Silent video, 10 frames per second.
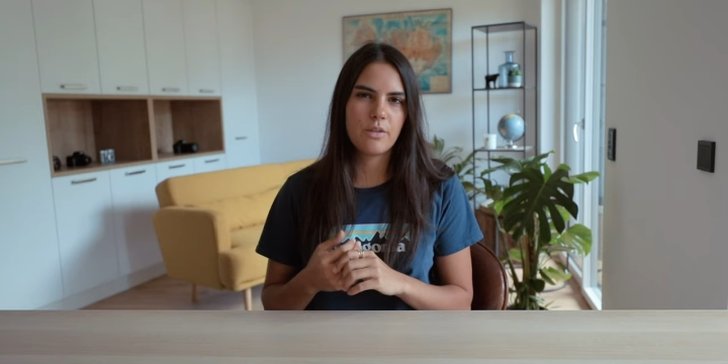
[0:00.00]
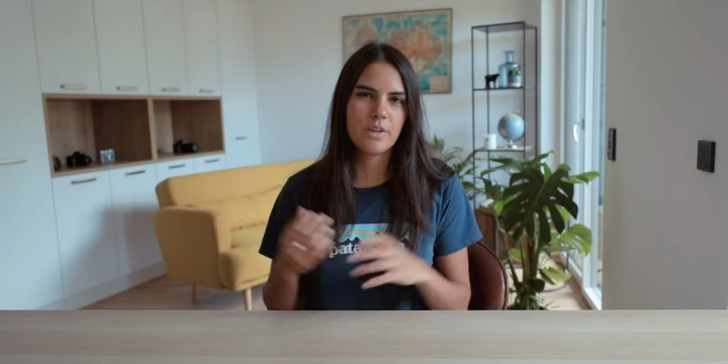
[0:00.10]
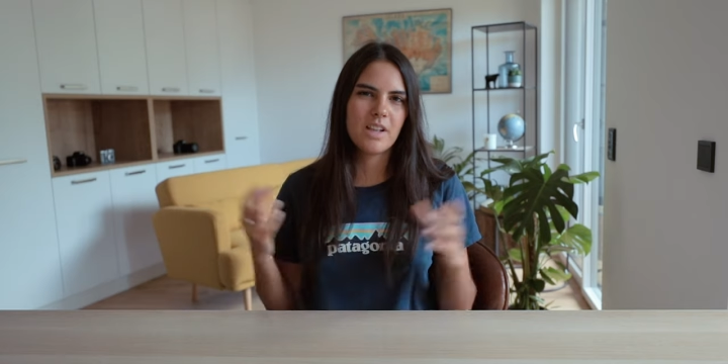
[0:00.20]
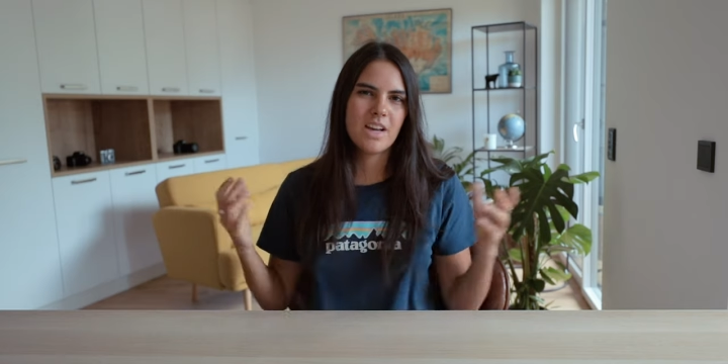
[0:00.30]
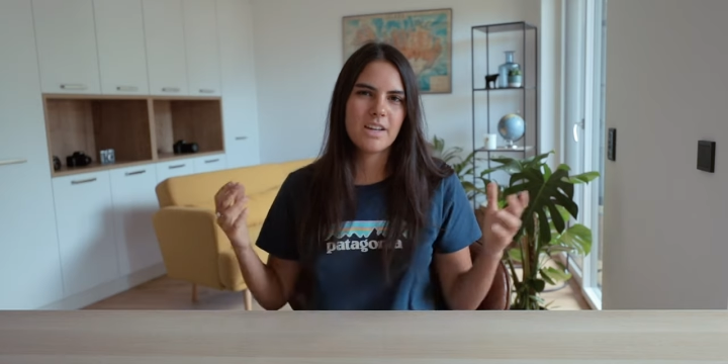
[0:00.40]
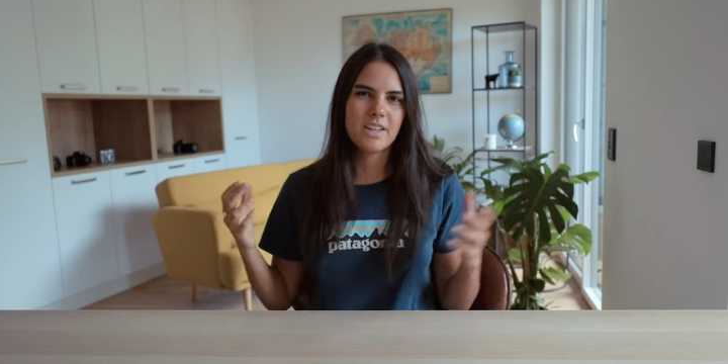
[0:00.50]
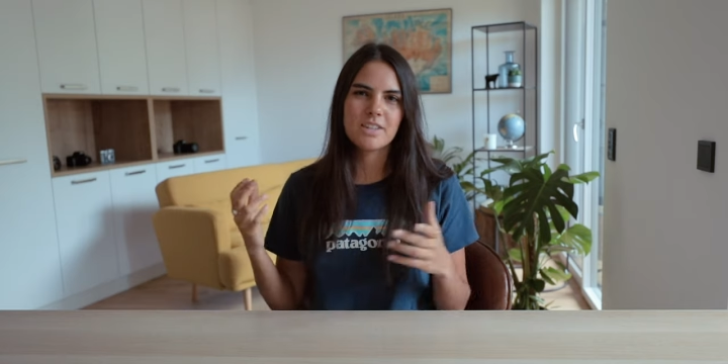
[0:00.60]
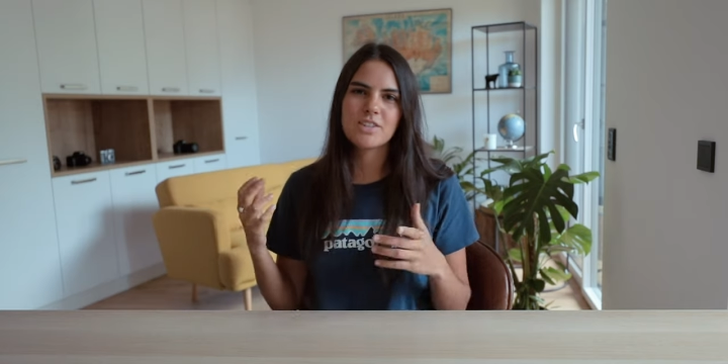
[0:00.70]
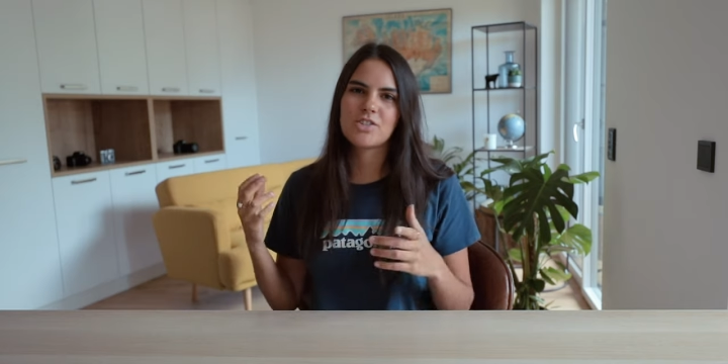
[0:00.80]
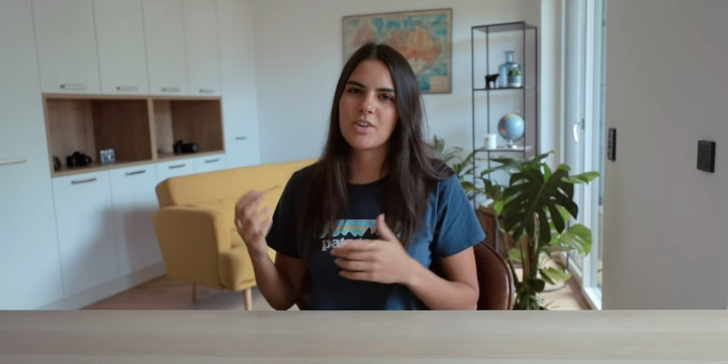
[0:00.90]
feel like
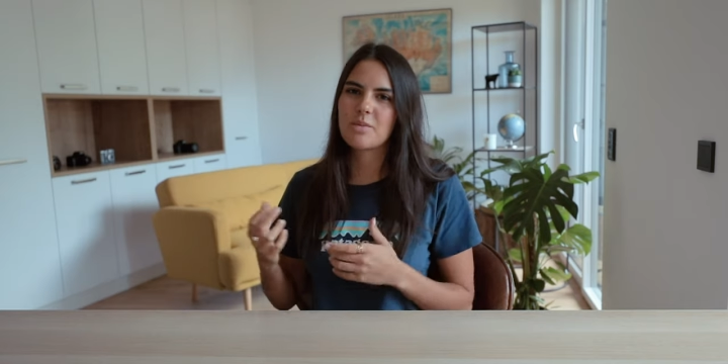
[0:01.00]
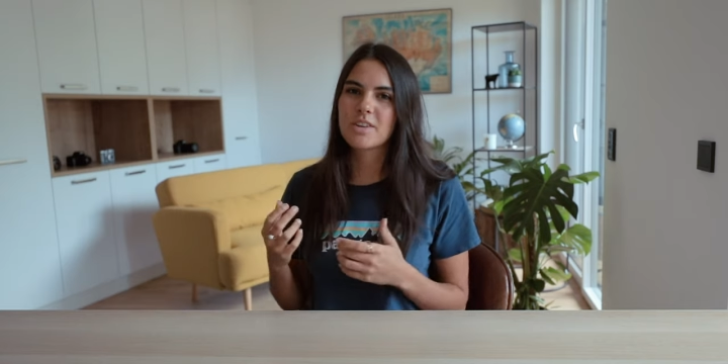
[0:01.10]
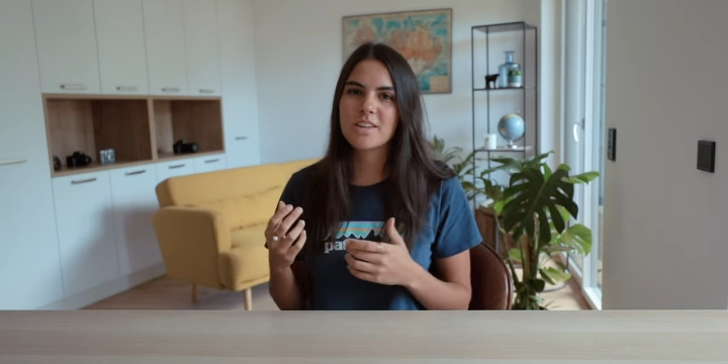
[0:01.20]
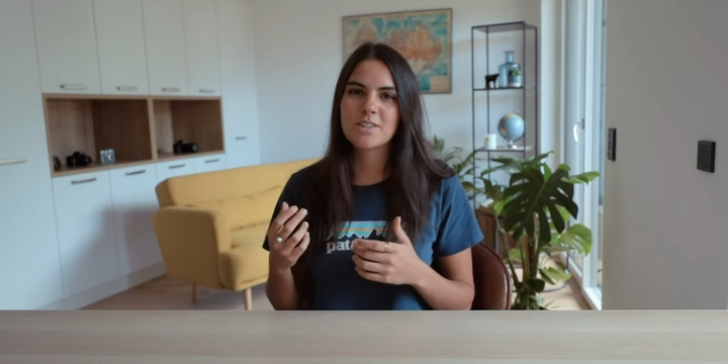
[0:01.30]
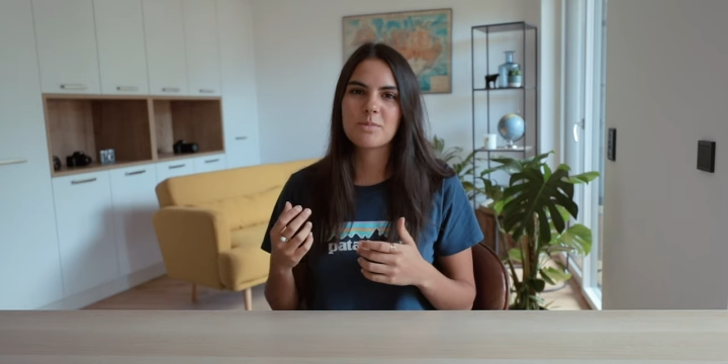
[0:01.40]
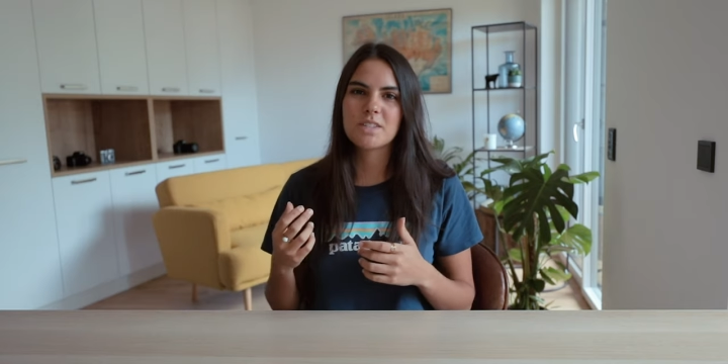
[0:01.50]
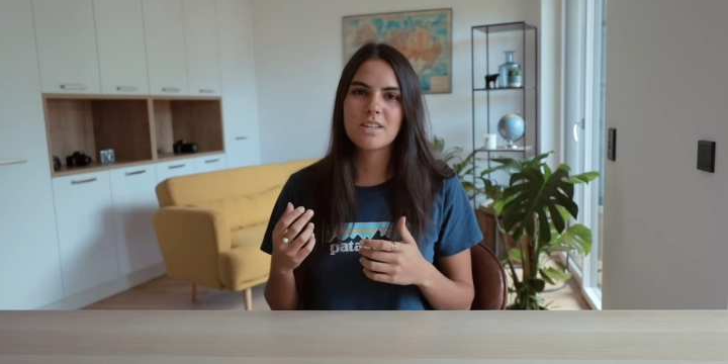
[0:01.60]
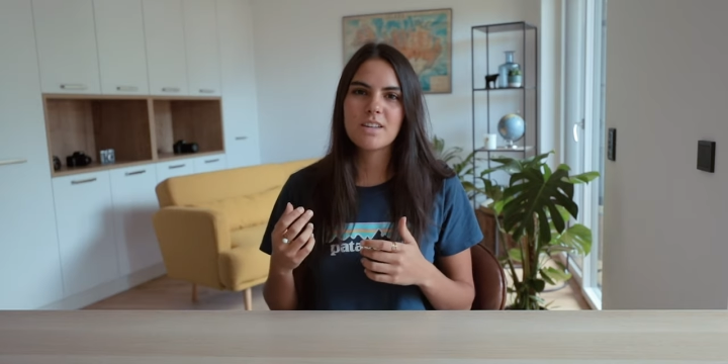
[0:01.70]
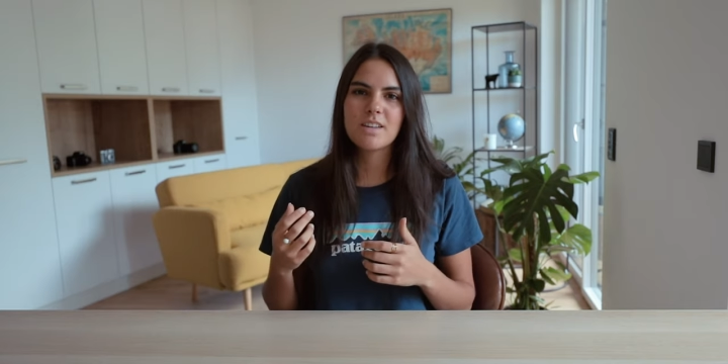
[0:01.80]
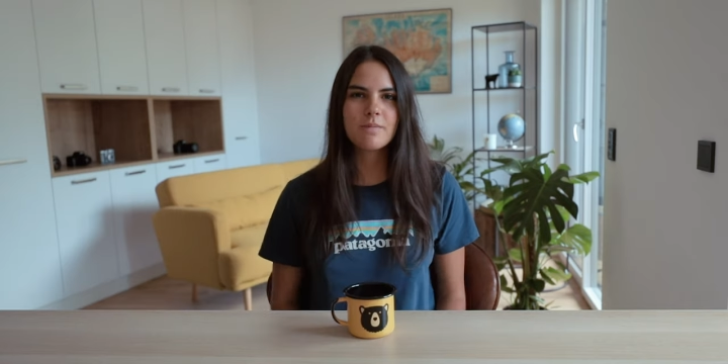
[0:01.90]
something is
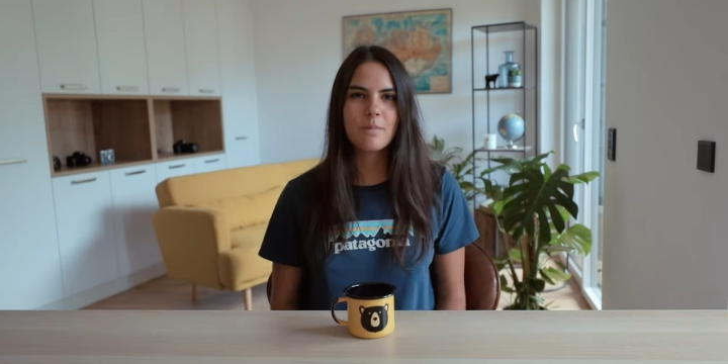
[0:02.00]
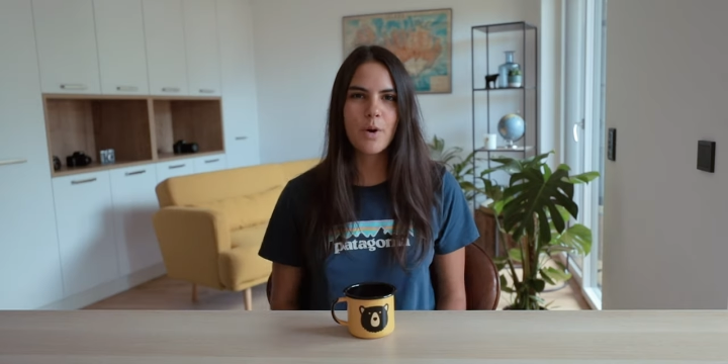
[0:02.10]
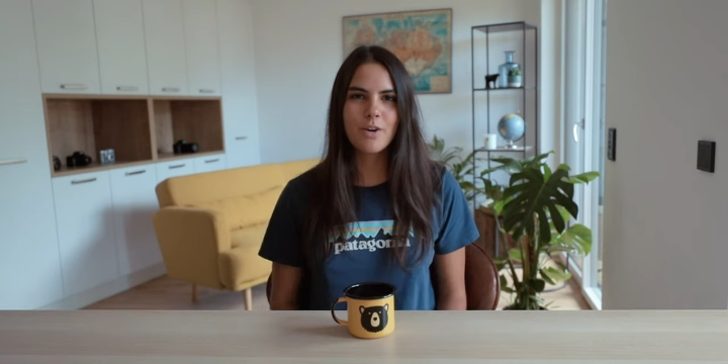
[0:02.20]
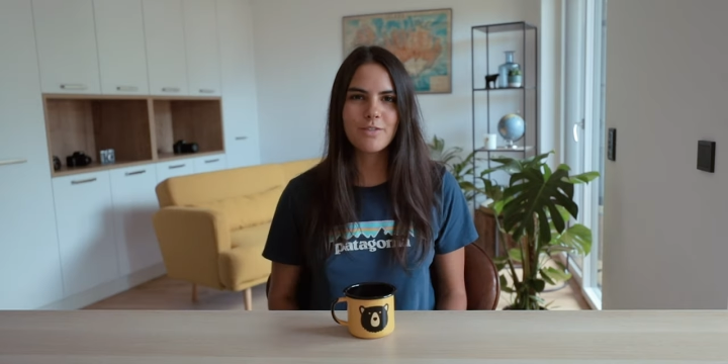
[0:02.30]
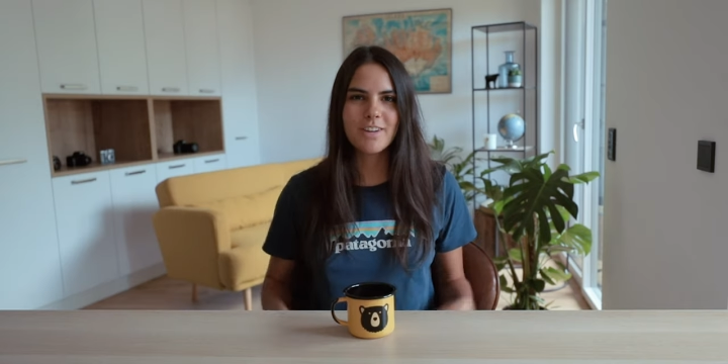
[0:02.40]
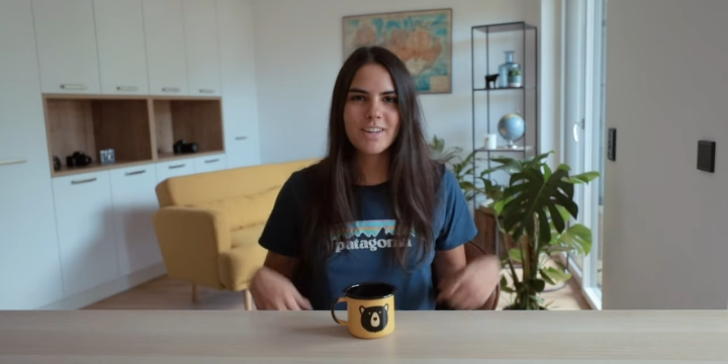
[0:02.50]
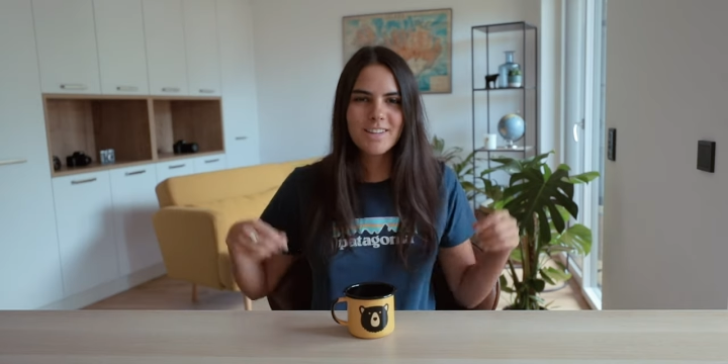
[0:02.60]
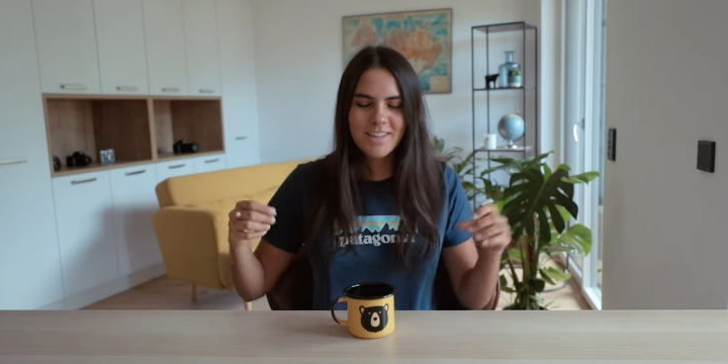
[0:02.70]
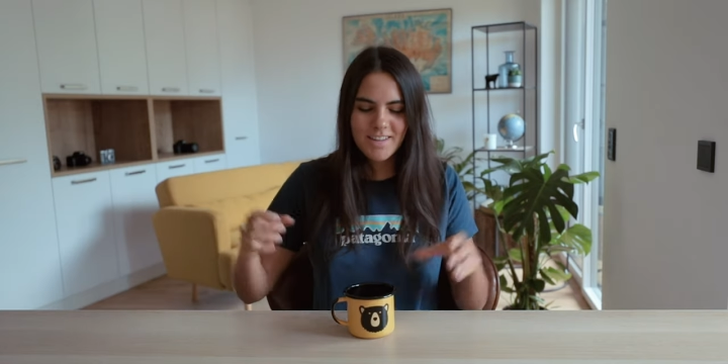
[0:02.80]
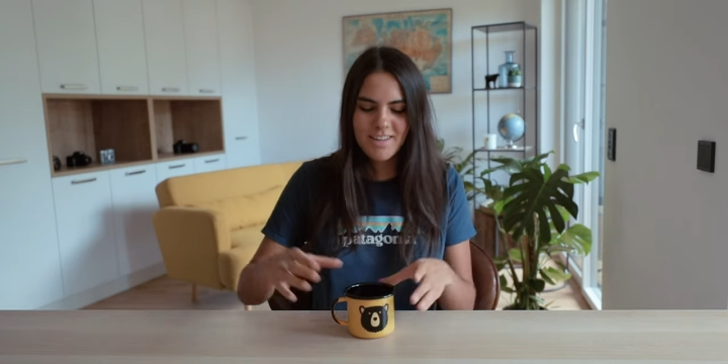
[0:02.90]
missing. Perfect.